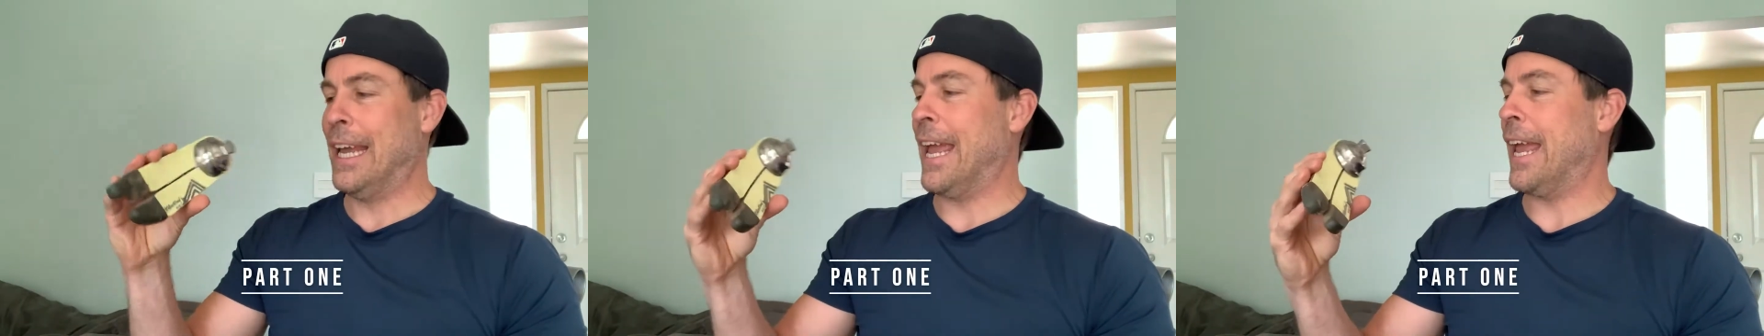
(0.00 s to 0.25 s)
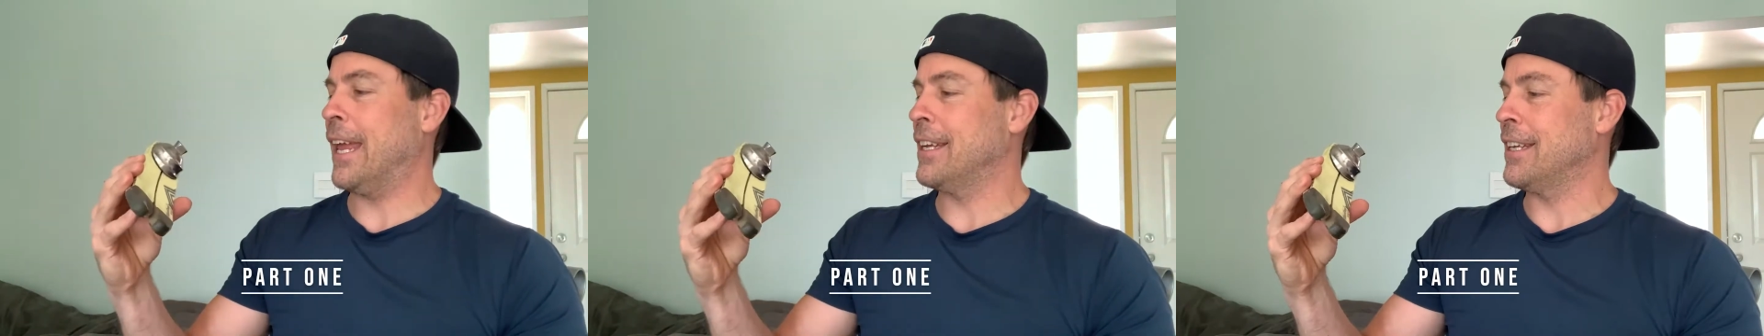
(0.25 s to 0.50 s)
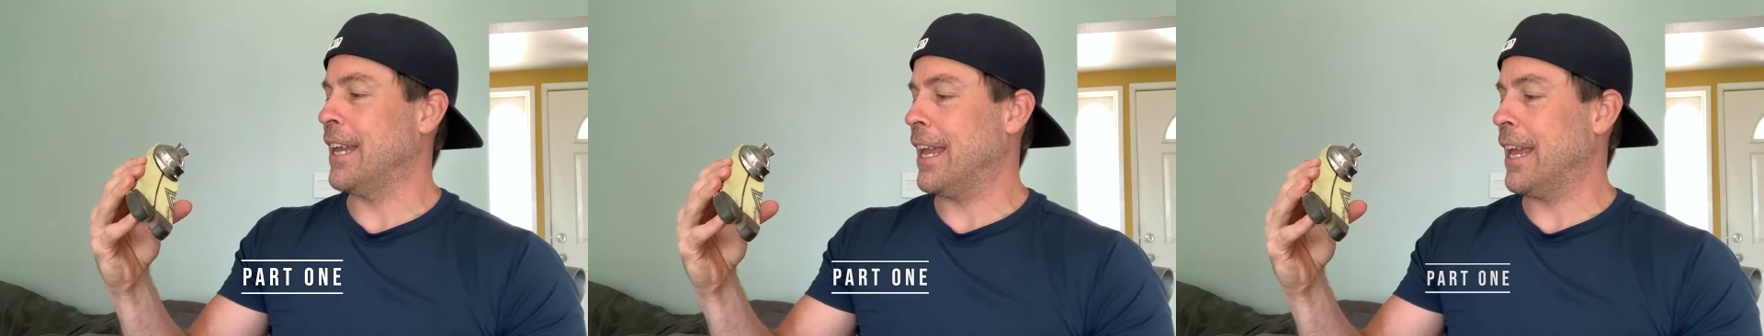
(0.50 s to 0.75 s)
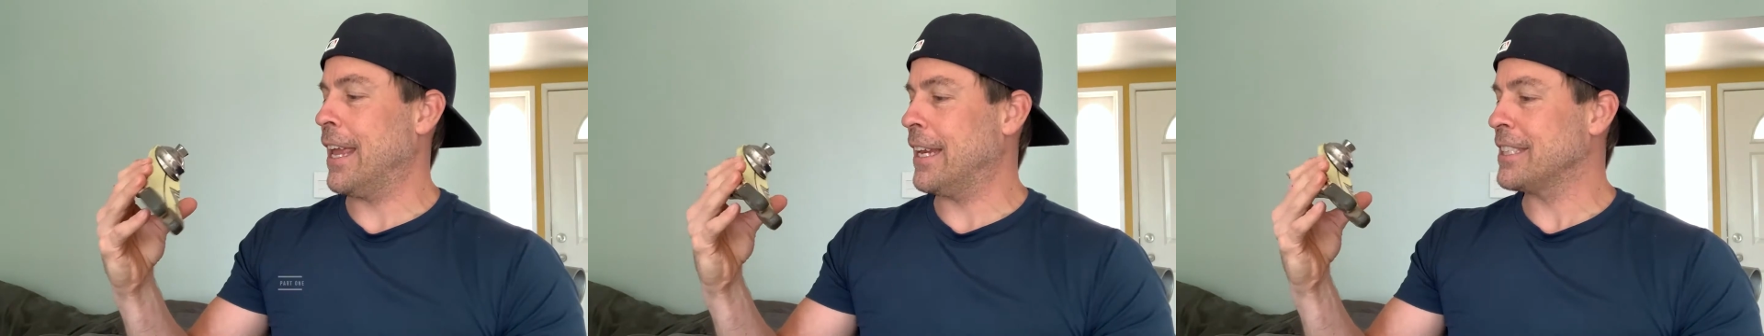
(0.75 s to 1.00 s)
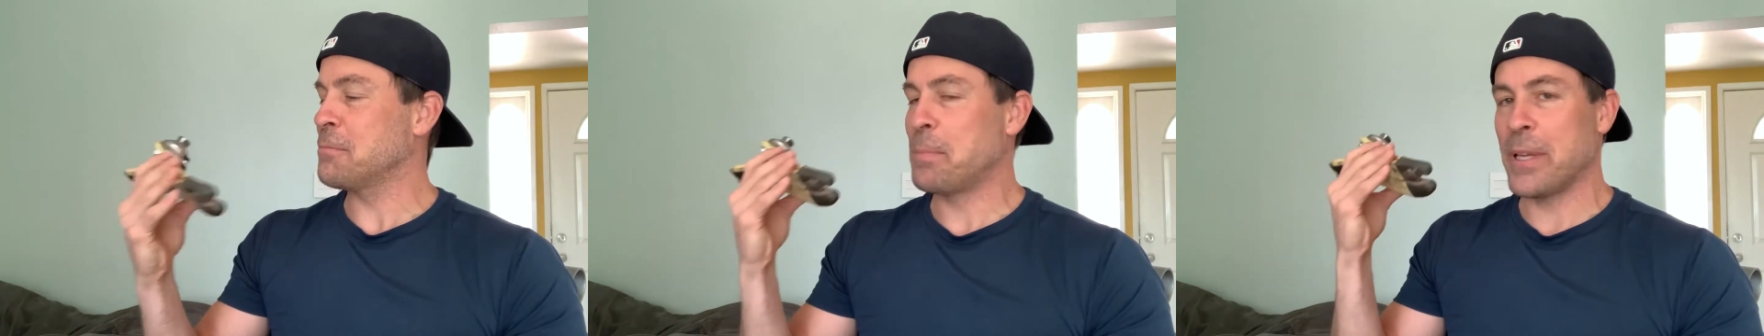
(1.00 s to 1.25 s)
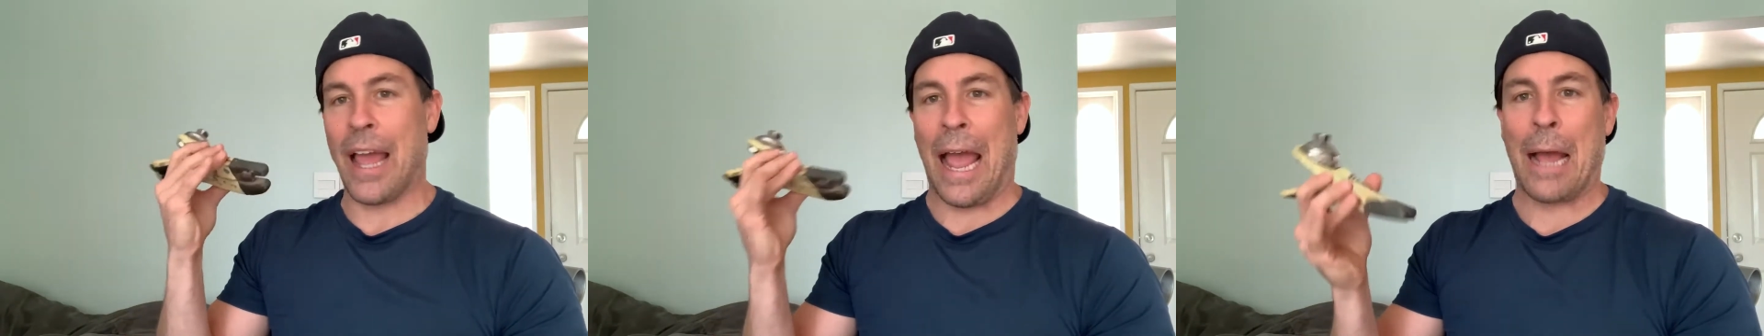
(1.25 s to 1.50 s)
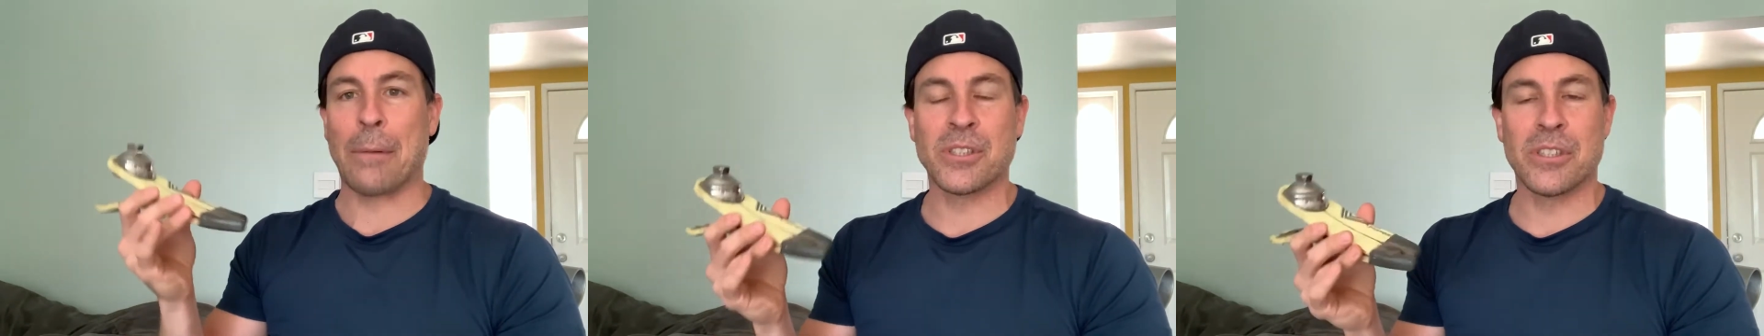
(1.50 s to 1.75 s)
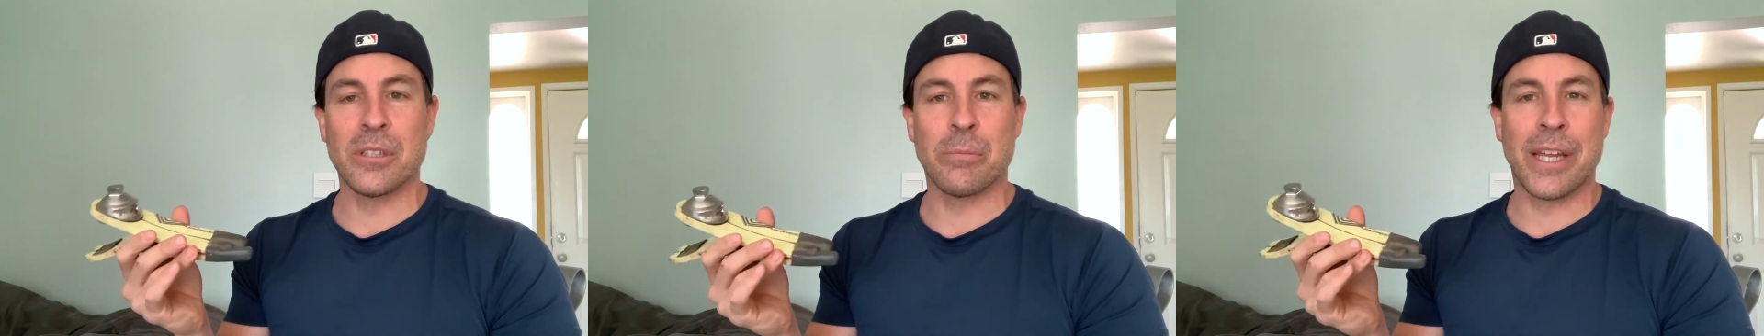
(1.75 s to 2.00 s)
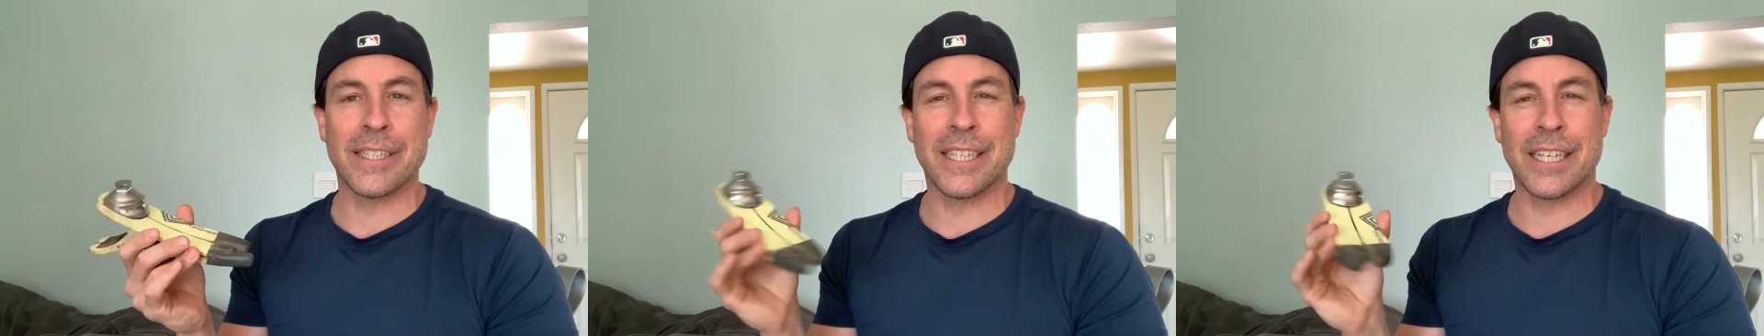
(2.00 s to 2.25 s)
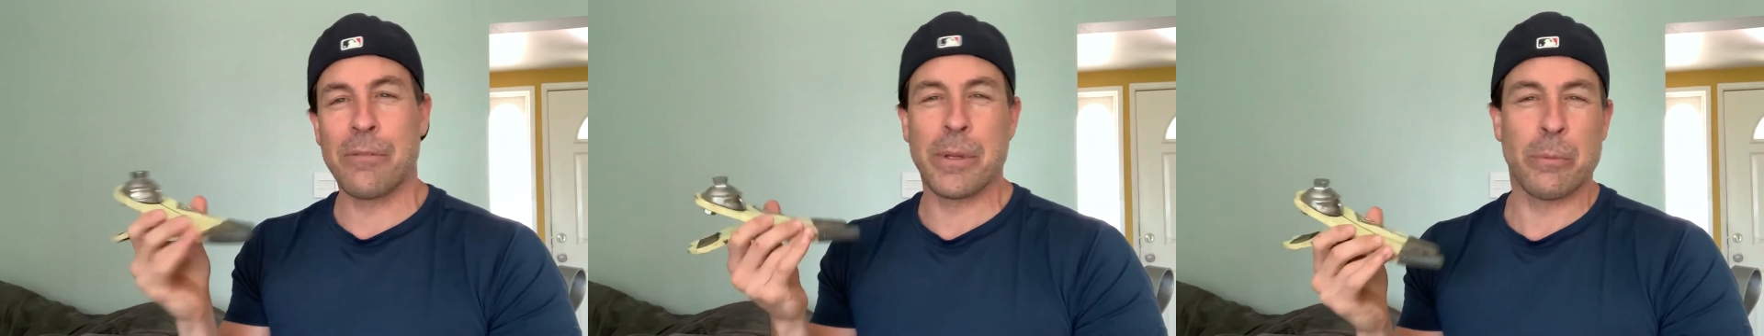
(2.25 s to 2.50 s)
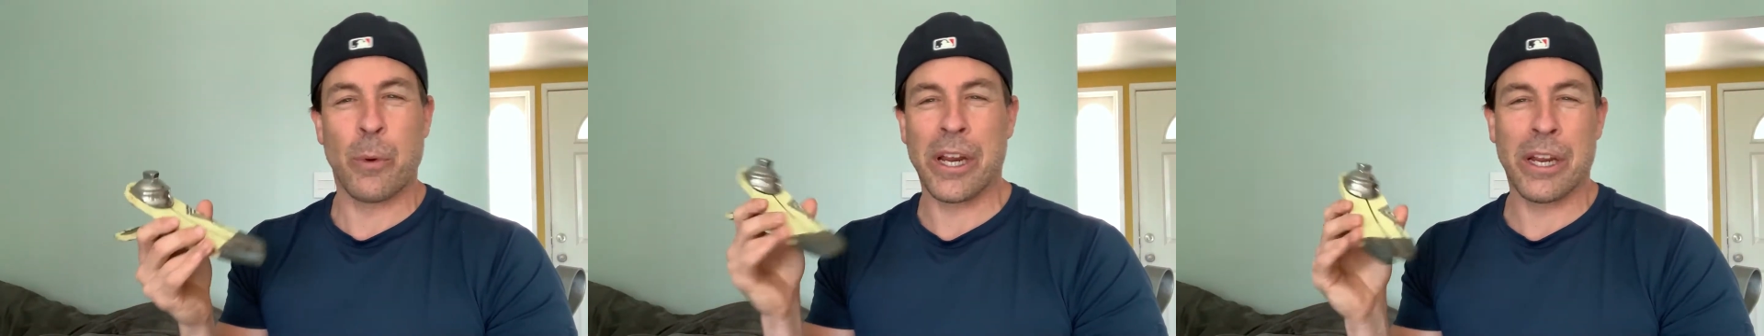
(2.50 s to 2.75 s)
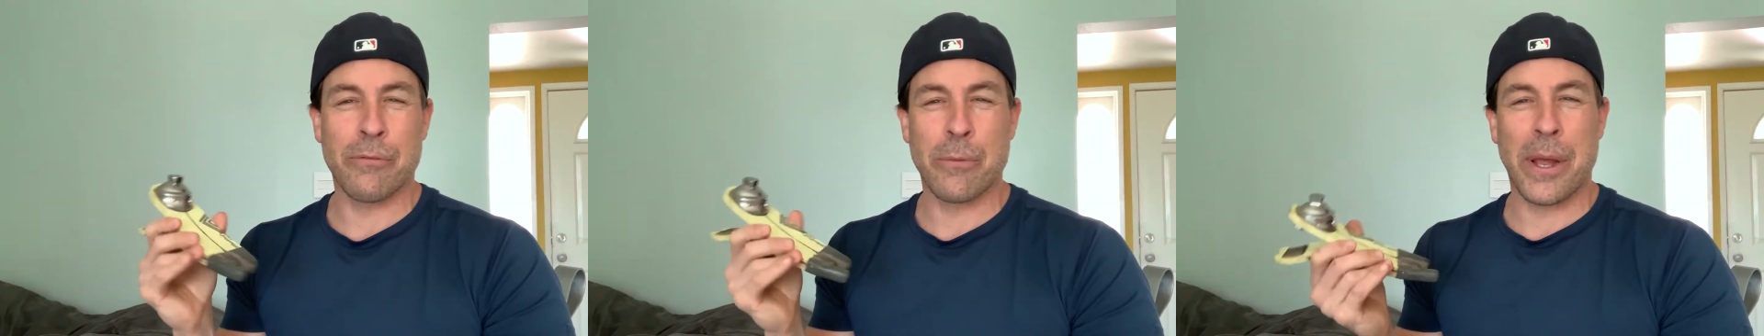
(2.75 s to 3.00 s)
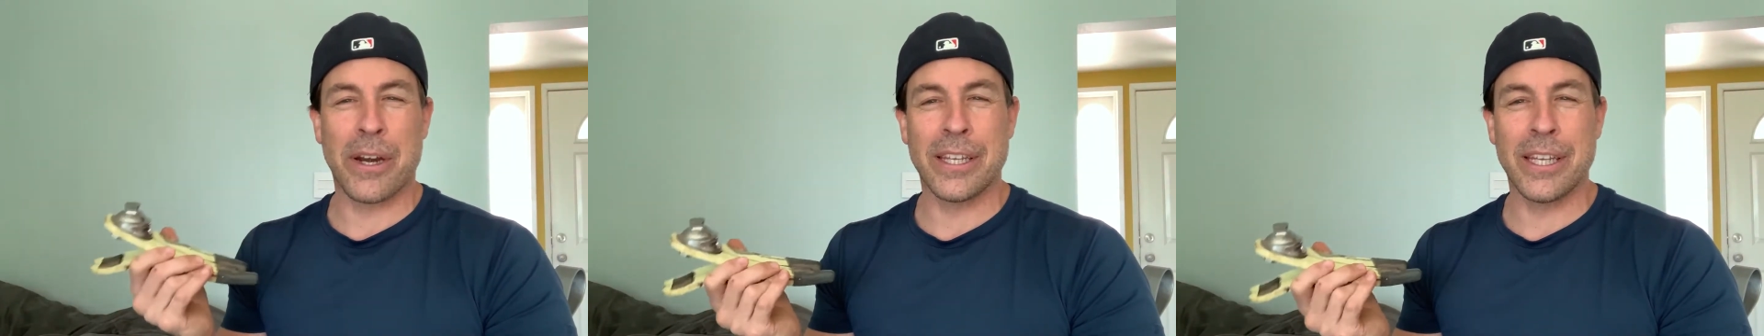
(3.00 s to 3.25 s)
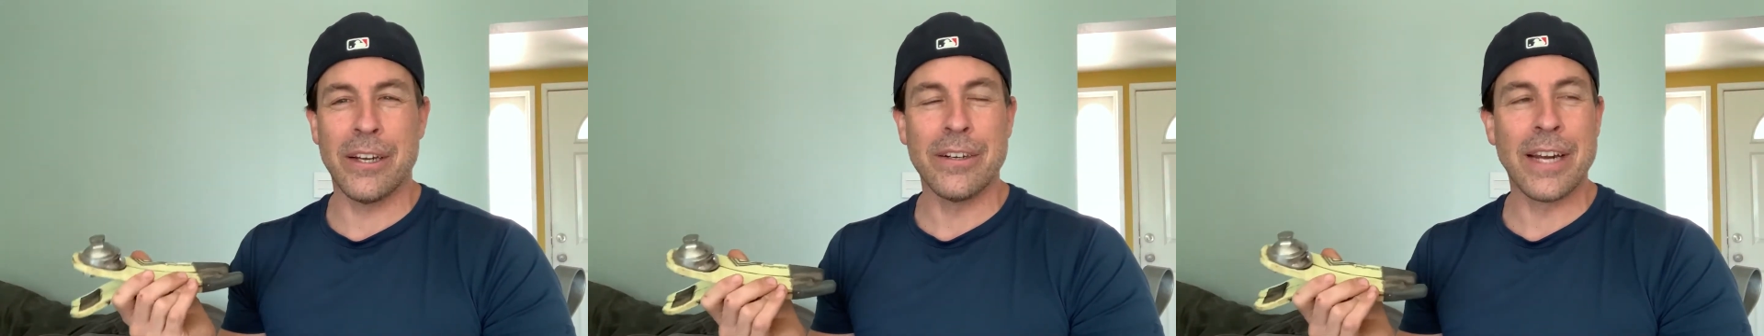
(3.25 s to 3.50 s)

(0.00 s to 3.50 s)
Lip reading: and it has been absolutely amazing. I've been wearing it for about a year